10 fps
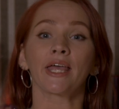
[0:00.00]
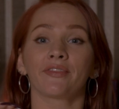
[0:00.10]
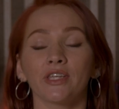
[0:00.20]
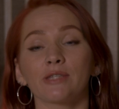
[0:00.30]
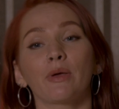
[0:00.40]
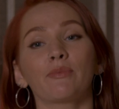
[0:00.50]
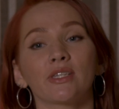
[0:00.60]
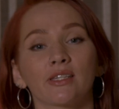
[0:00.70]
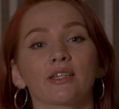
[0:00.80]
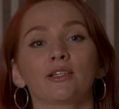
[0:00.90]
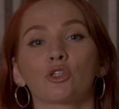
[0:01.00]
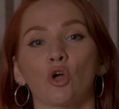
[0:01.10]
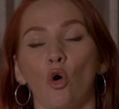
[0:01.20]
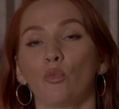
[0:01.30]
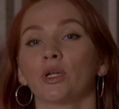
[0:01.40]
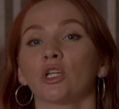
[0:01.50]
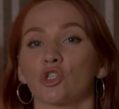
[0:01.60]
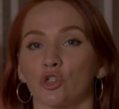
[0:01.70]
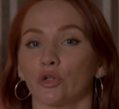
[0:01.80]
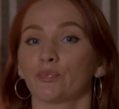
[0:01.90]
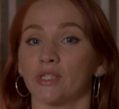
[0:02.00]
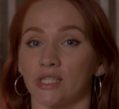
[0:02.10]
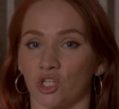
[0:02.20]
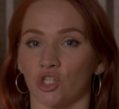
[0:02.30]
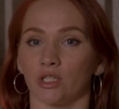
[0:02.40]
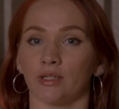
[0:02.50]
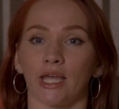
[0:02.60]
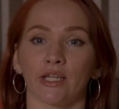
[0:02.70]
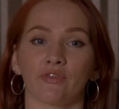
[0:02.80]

This may be a signal to open a short position, and